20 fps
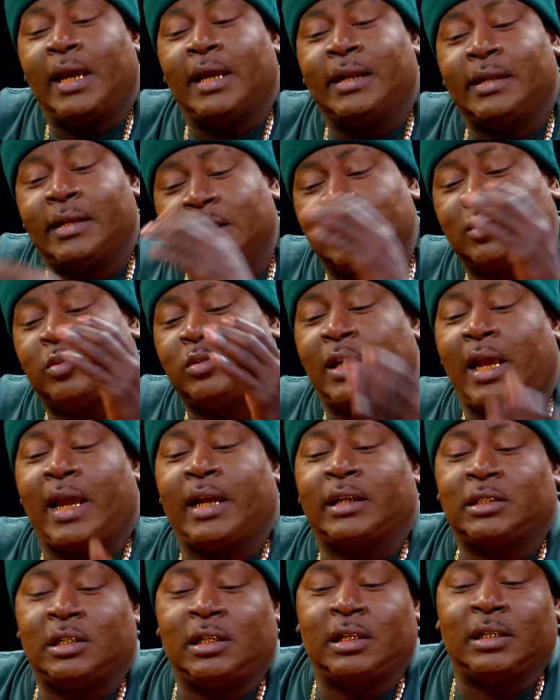And this was
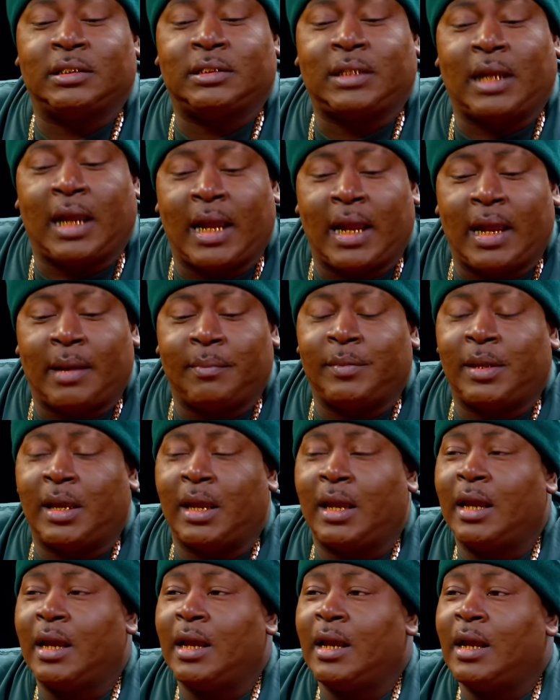actually a time
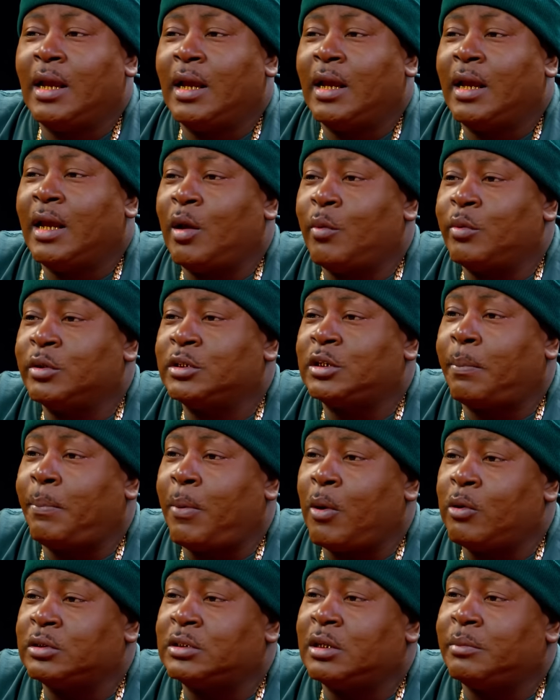that it was
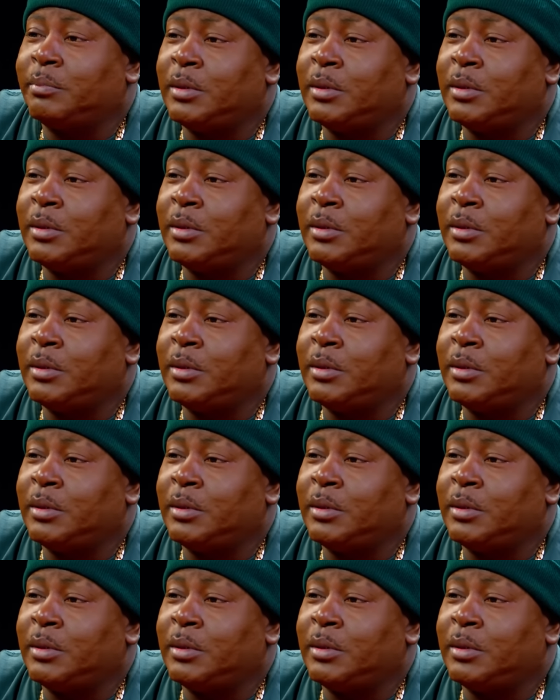supposed to